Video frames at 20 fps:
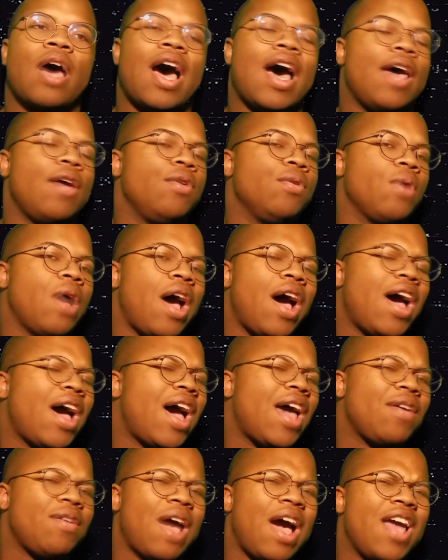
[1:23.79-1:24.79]

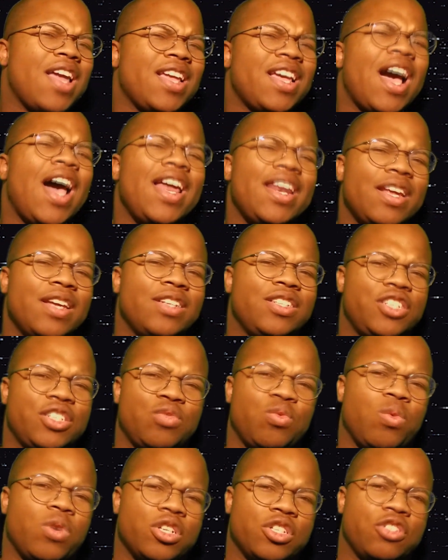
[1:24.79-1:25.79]
I kind of
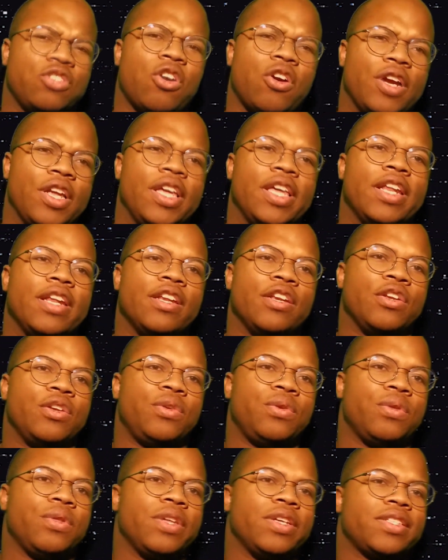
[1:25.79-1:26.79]
just want to start getting
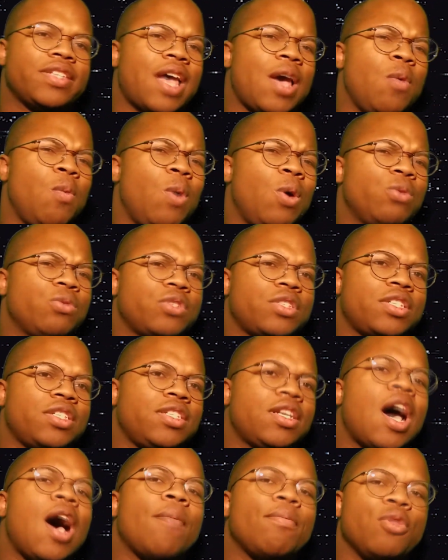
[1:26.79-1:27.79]
into this. I won't
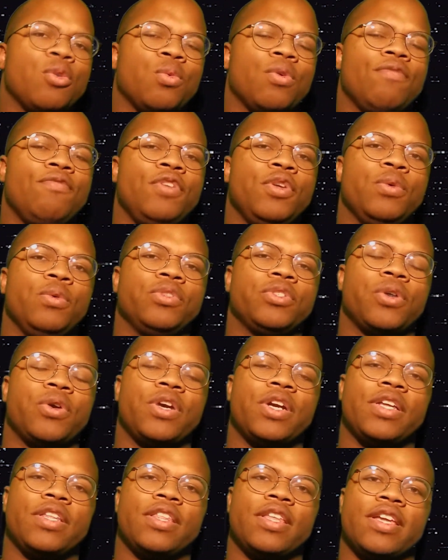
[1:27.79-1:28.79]
stop the reviews or
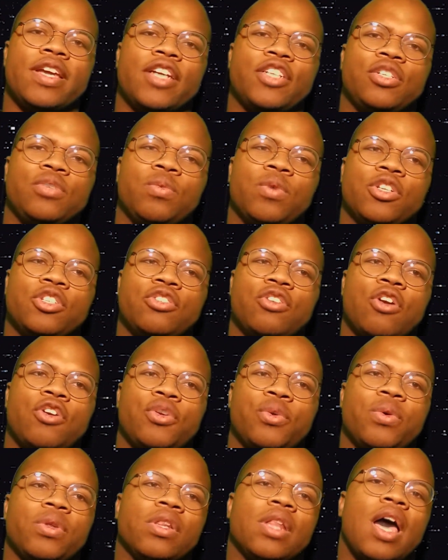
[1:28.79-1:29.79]
anything. I just want to
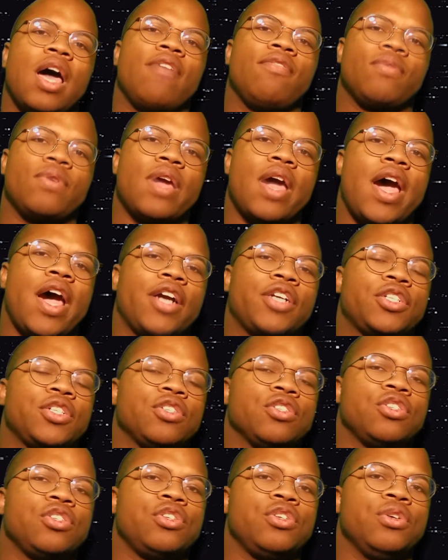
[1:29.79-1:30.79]
start doing live
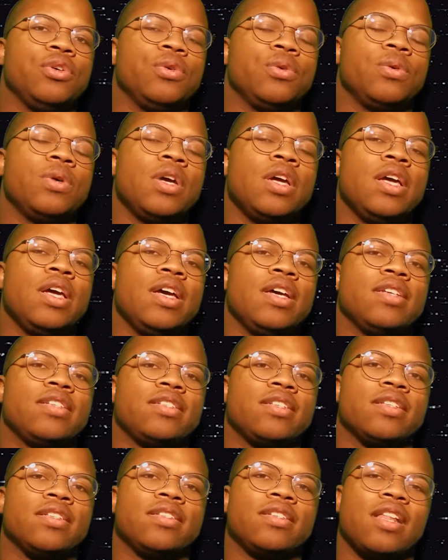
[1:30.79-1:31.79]
reactions too,
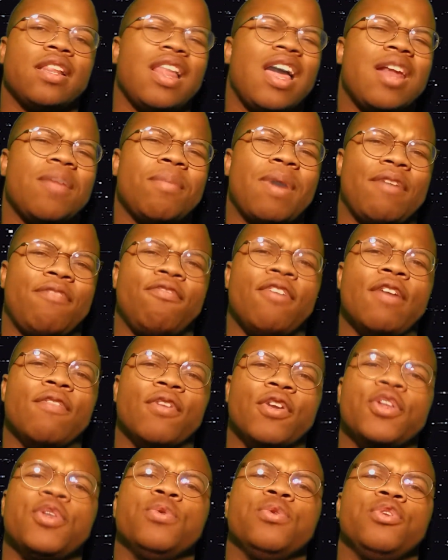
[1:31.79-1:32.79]
since a lot of my
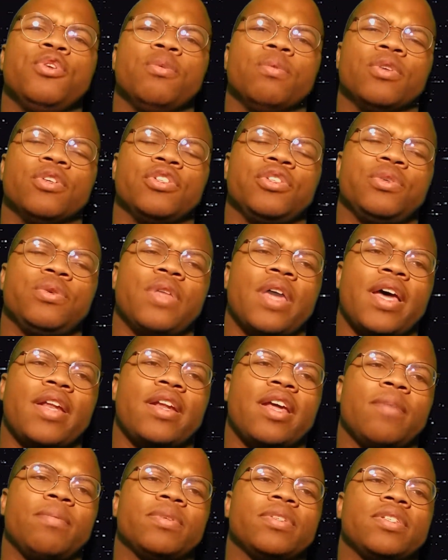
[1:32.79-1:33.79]
favorite YouTubers do that
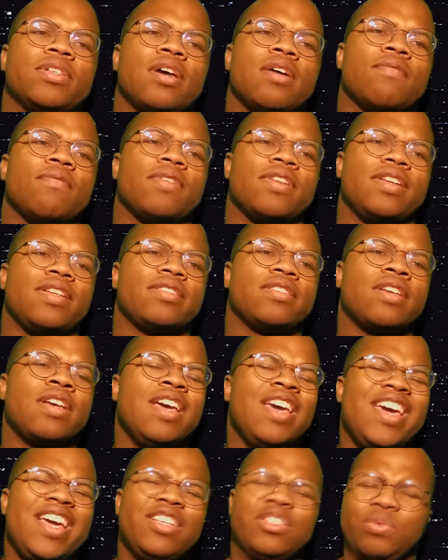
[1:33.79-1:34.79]
type of stuff, and
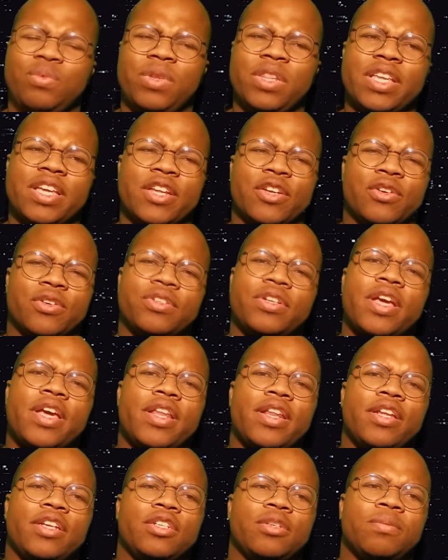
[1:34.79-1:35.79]
it's really
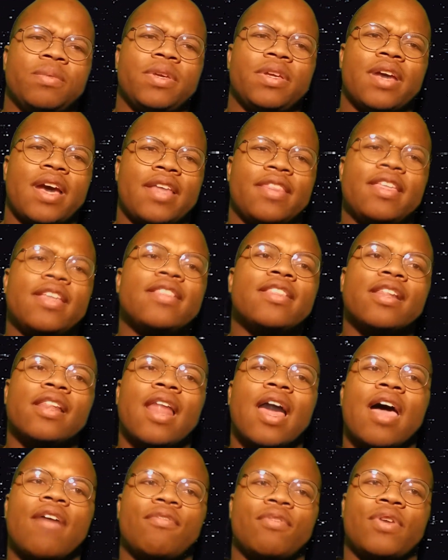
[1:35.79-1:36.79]
entertaining to me. I think the
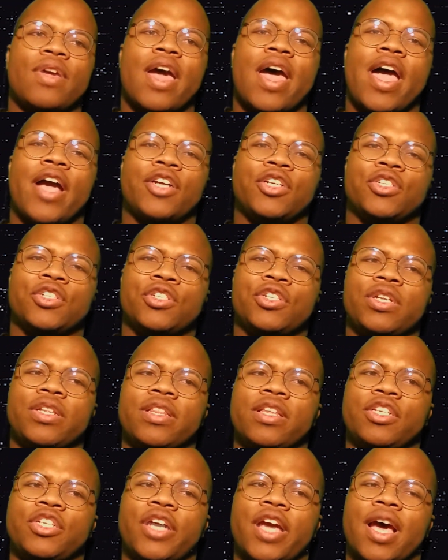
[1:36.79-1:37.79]
live reaction to
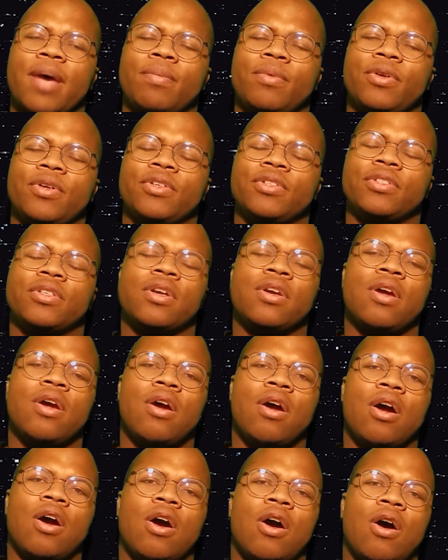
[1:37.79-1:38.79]
the chapters
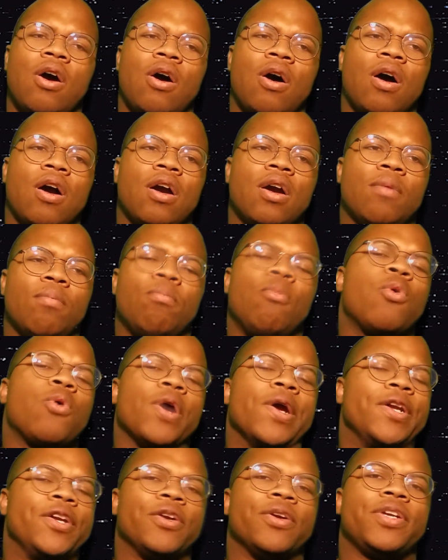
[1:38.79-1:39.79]
are
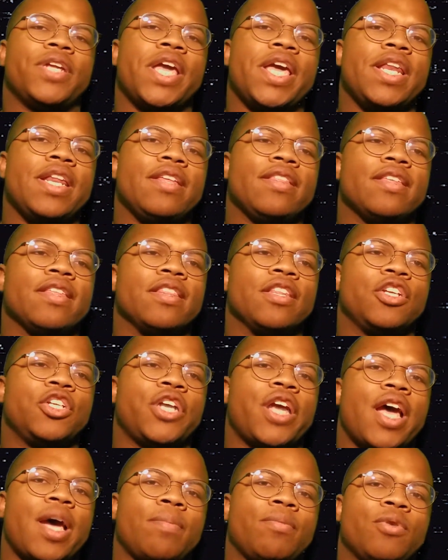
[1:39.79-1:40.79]
more entertaining than the
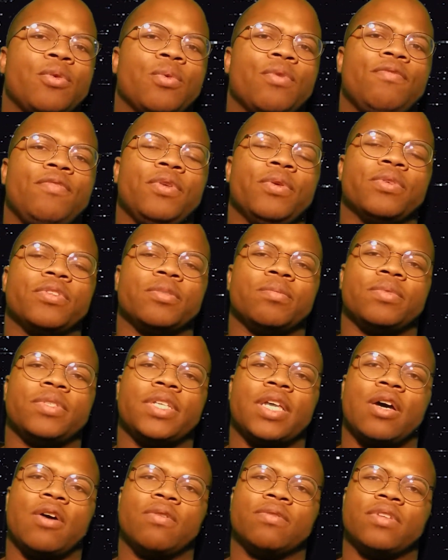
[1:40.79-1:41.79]
chapter reviews
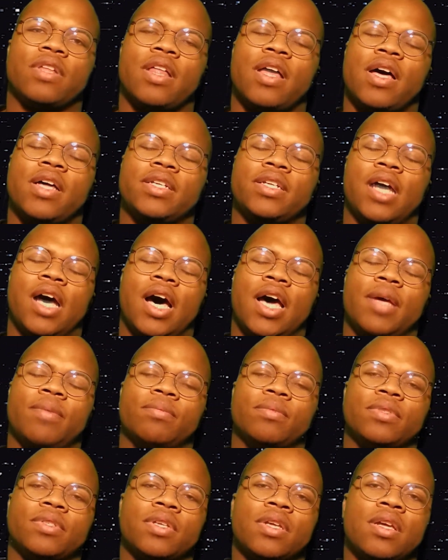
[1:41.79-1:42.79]
themselves a lot of
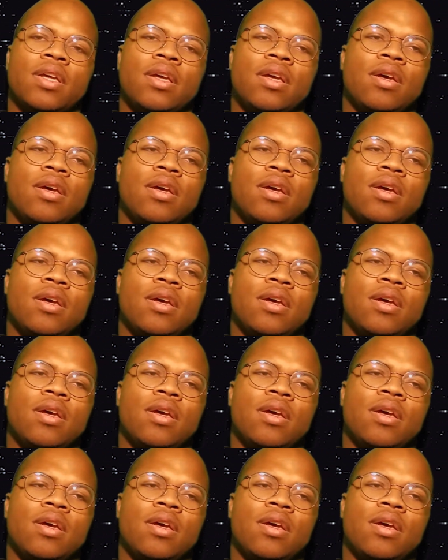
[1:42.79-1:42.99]
times.